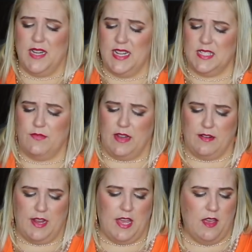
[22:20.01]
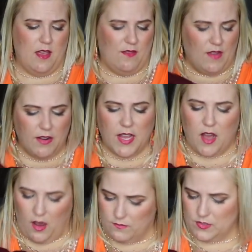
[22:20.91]
but it is very, very
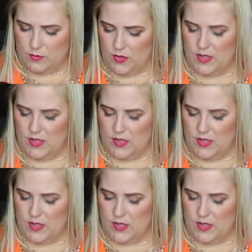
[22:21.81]
comfortable.